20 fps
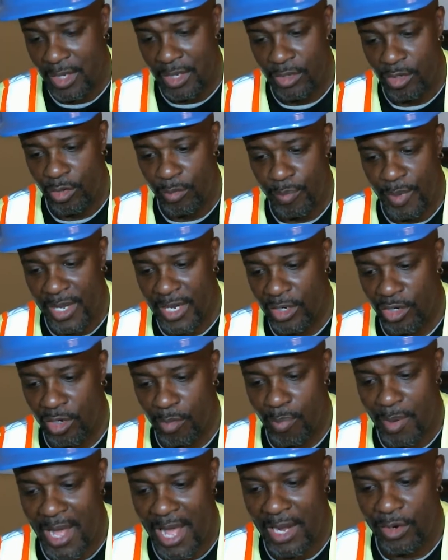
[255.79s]
You make a little
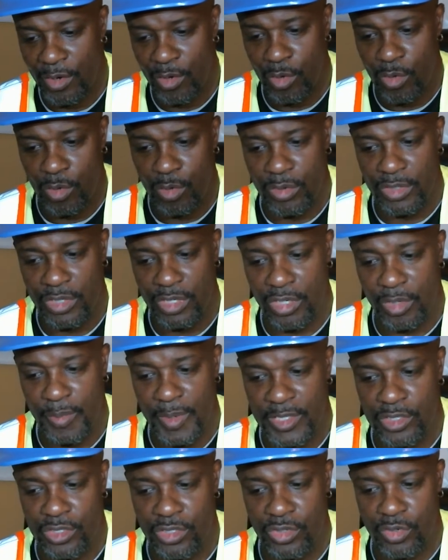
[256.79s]
pilot hole and then you
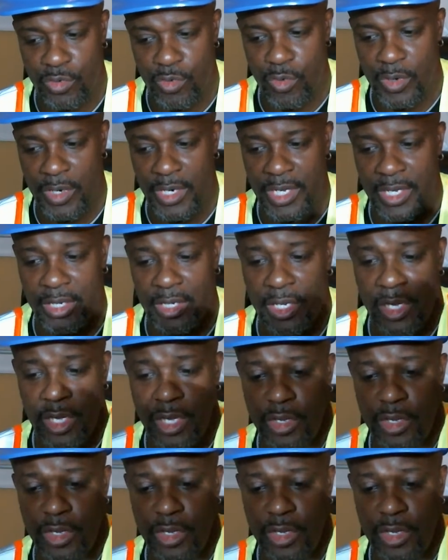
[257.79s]
basically screw it in.